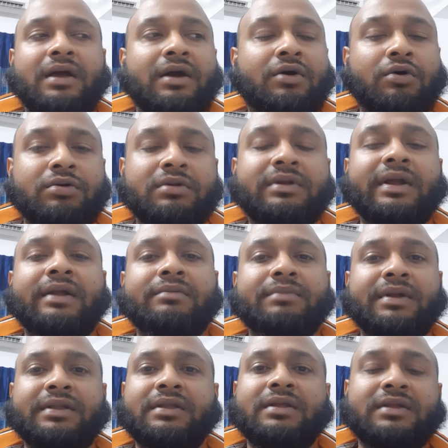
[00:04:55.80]

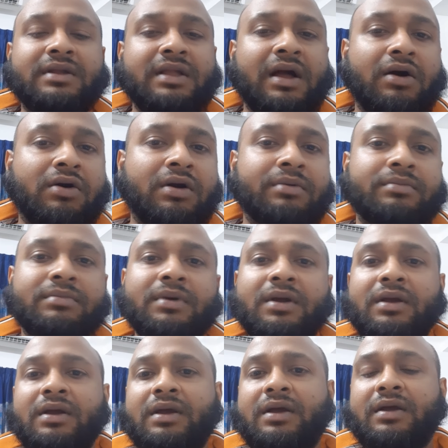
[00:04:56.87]
contentment, then how come
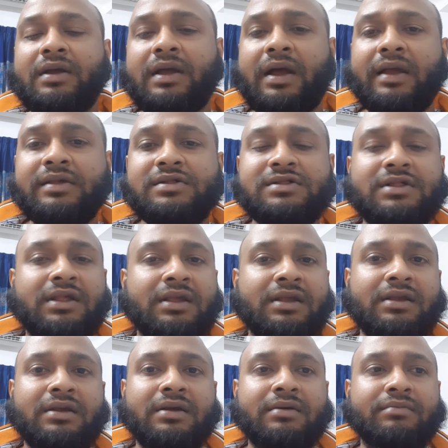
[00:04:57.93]
I
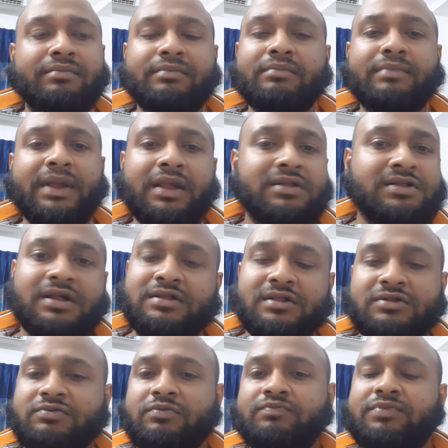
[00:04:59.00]
see many
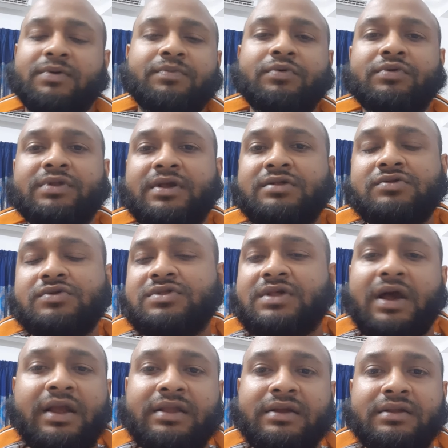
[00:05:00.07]
successful people, they
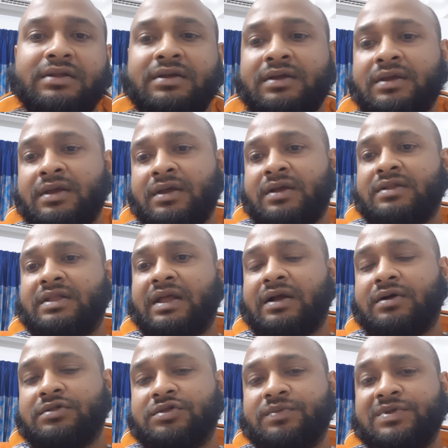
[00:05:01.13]
suicided? there
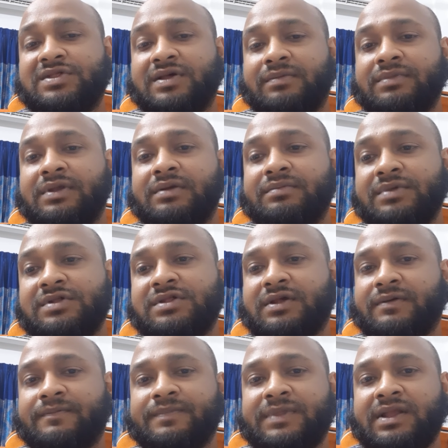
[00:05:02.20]
got to be something missing.